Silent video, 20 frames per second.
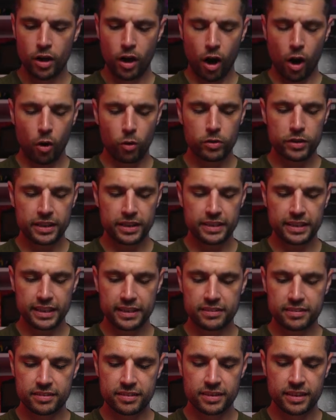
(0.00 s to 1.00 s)
holding
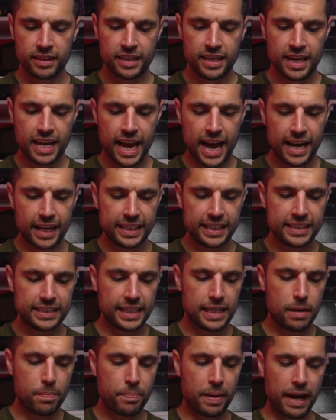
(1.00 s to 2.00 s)
this
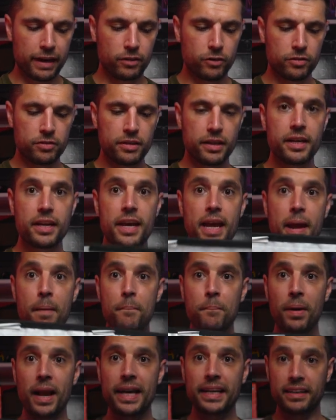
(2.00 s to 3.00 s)
LED panel in
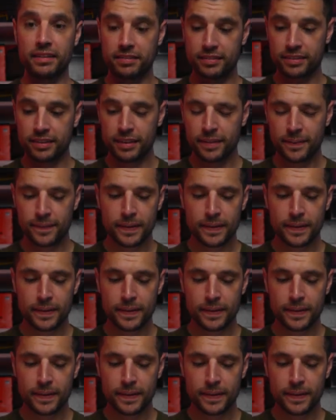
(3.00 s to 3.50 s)
place.